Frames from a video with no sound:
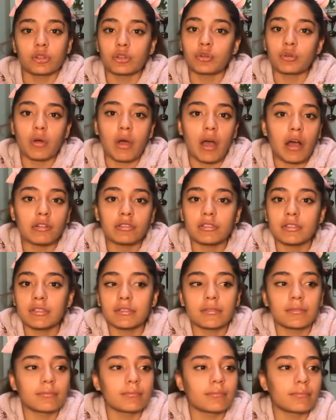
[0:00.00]
Throughout
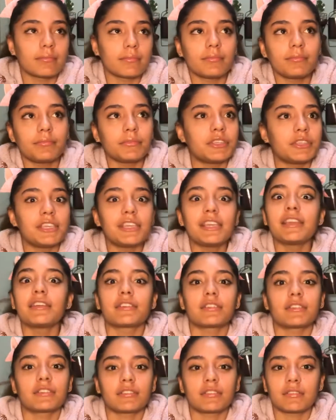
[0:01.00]
the
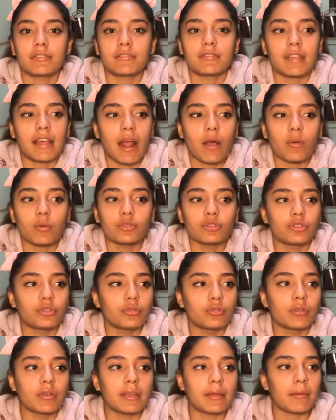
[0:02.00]
years that I was
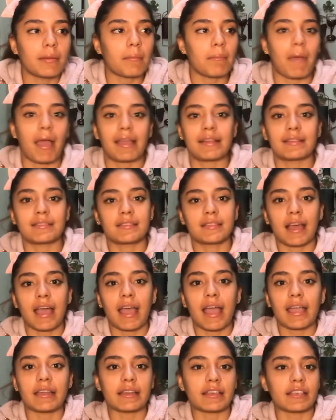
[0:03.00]
doing my
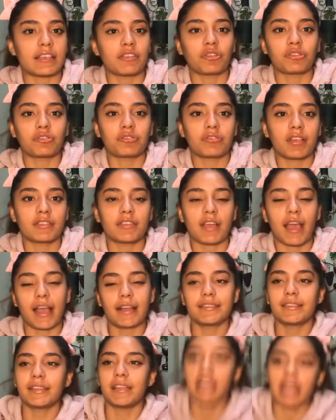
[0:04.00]
side heel stretch,
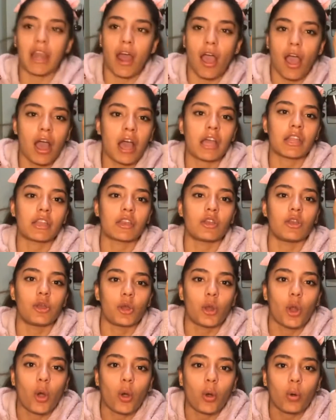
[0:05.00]
I did not
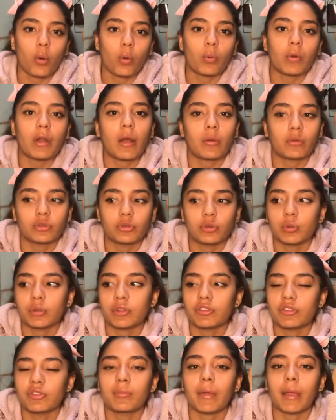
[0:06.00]
know what I was
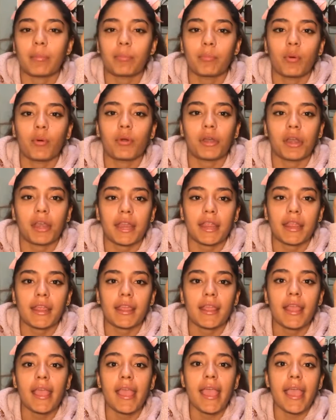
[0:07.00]
doing to my poor knee.
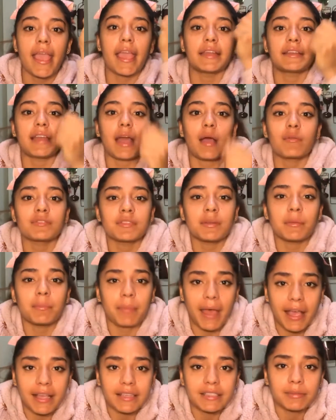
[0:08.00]
And that was a
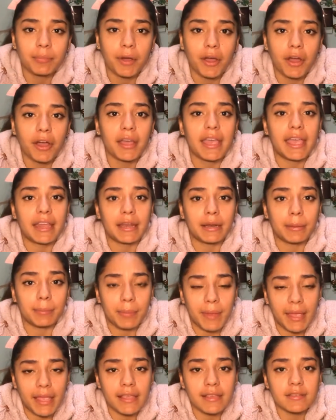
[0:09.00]
back spot and a
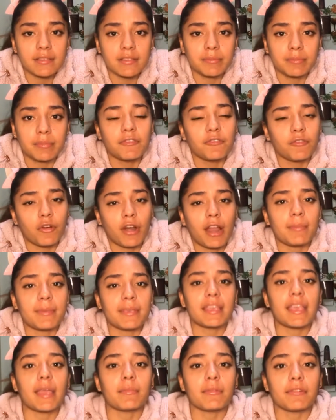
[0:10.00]
base before I
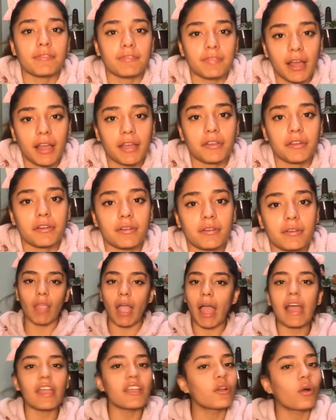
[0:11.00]
became a flyer.
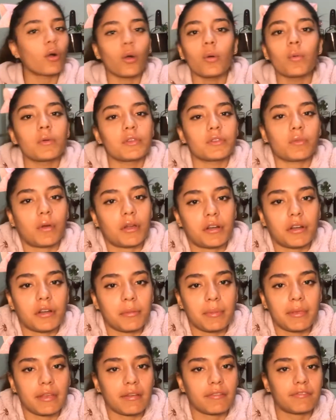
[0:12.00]
I always wanted
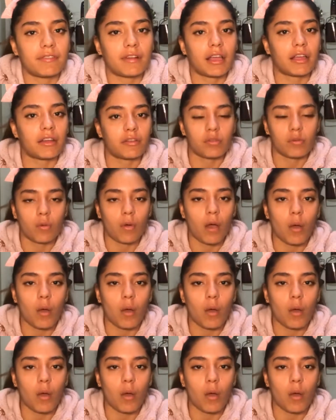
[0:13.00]
to be a flyer though.